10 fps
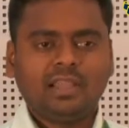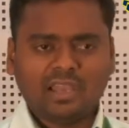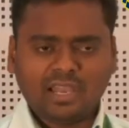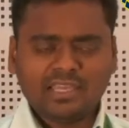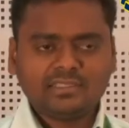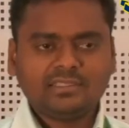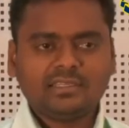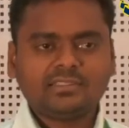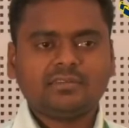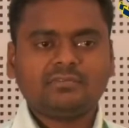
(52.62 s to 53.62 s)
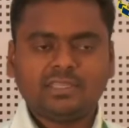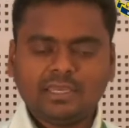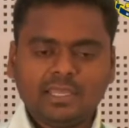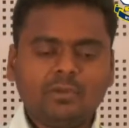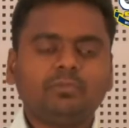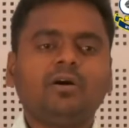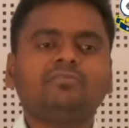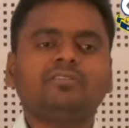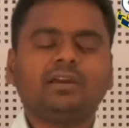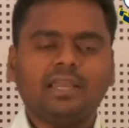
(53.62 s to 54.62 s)
Like that, with the help
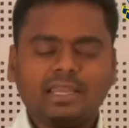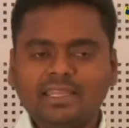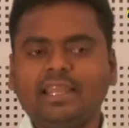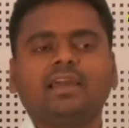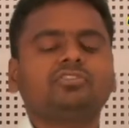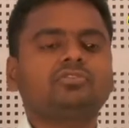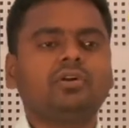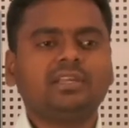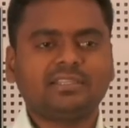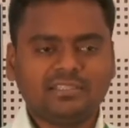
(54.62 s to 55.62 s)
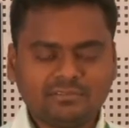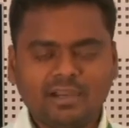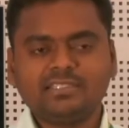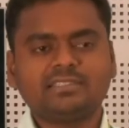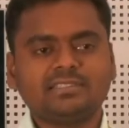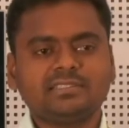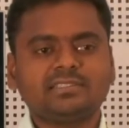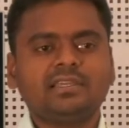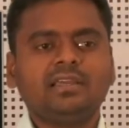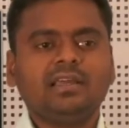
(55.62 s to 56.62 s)
of any electronic devices
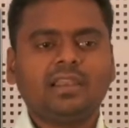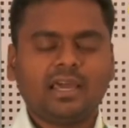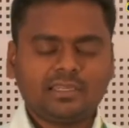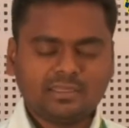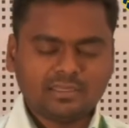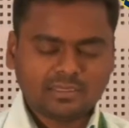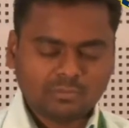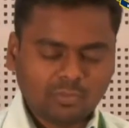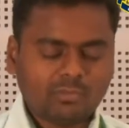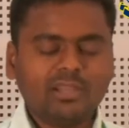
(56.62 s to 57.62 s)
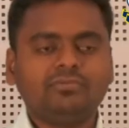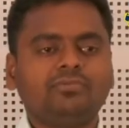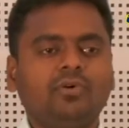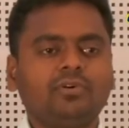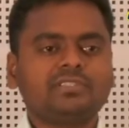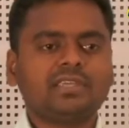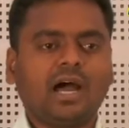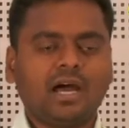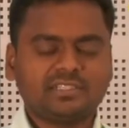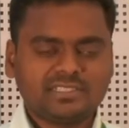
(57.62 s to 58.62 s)
like mobile phones
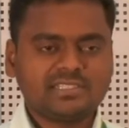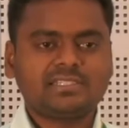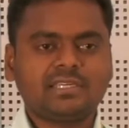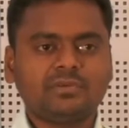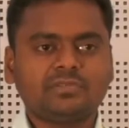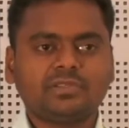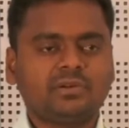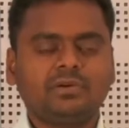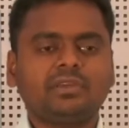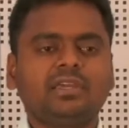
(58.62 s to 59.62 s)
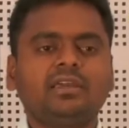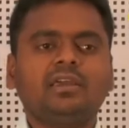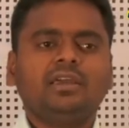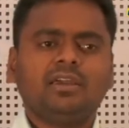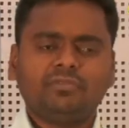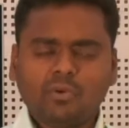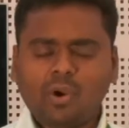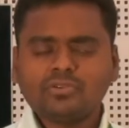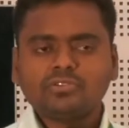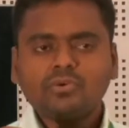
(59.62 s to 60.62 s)
or systems, okay, if you
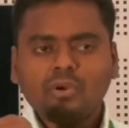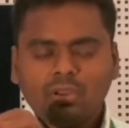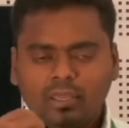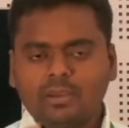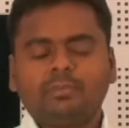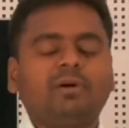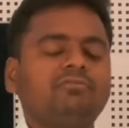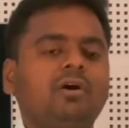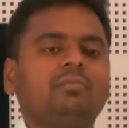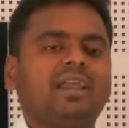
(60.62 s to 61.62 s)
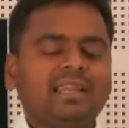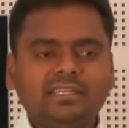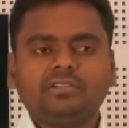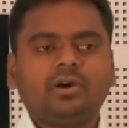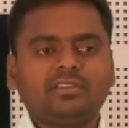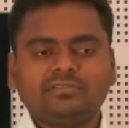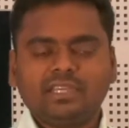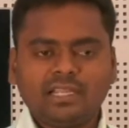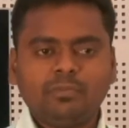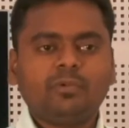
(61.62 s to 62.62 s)
want to perform any task with
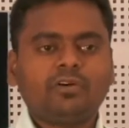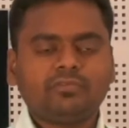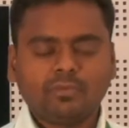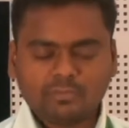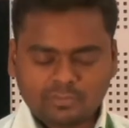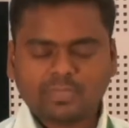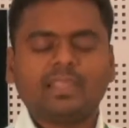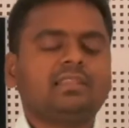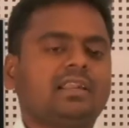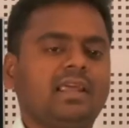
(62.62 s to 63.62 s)
the help of that